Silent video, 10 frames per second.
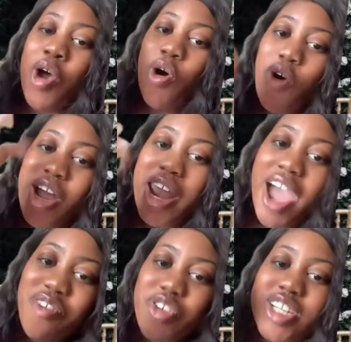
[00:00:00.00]
on
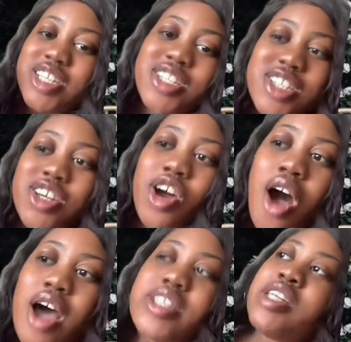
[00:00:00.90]
average, this is the
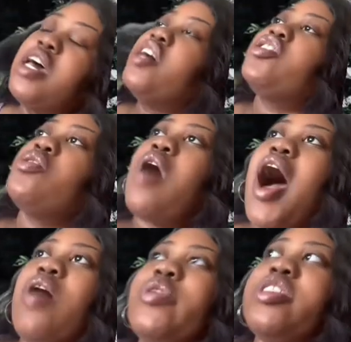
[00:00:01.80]
cost. So
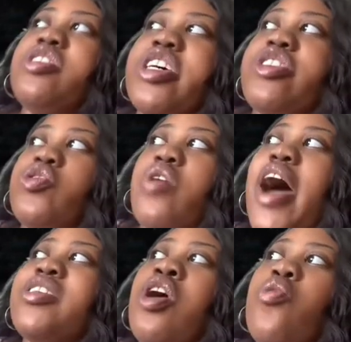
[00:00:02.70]
I would suggest you
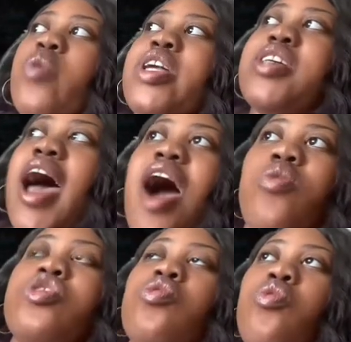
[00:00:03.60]
guys reach
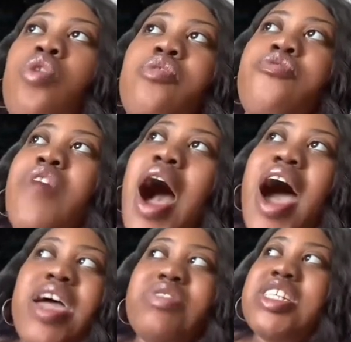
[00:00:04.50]
out to
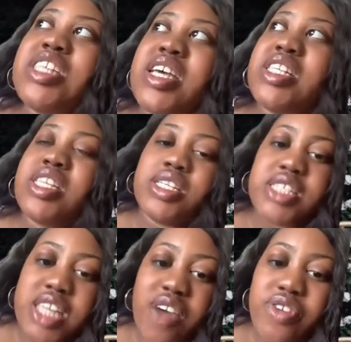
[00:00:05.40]
5, 6,
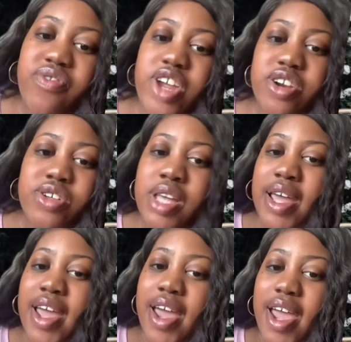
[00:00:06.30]
7 vendors
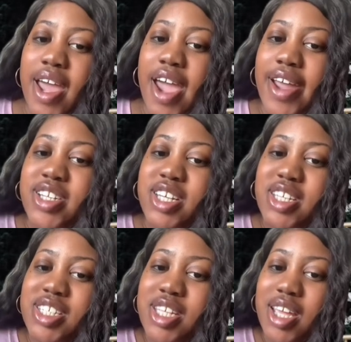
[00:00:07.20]
and
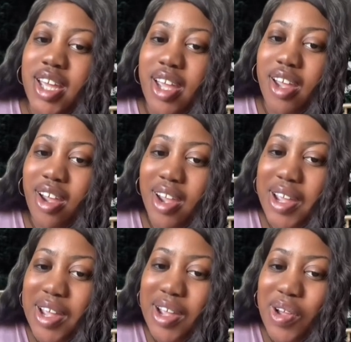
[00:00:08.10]
just see
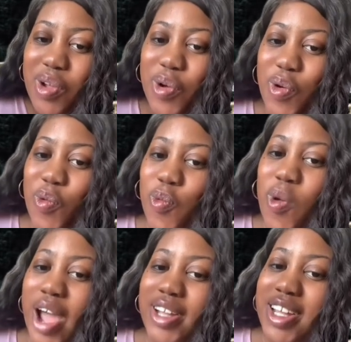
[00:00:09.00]

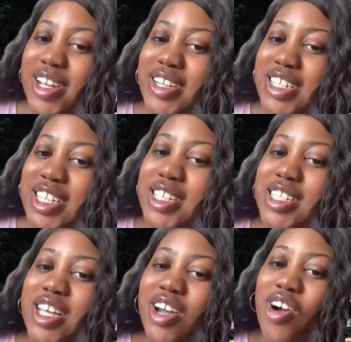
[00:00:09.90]
what the
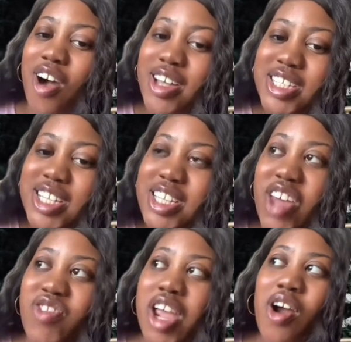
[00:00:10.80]
consistent cost is.
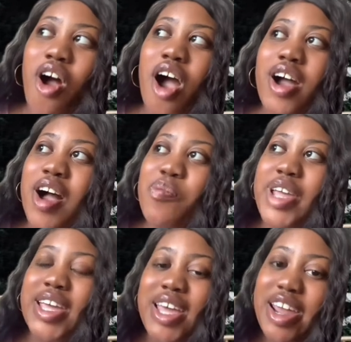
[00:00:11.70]
If they're all coming
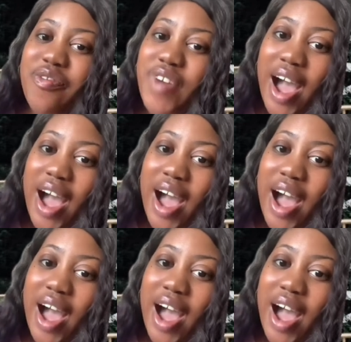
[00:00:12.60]
in at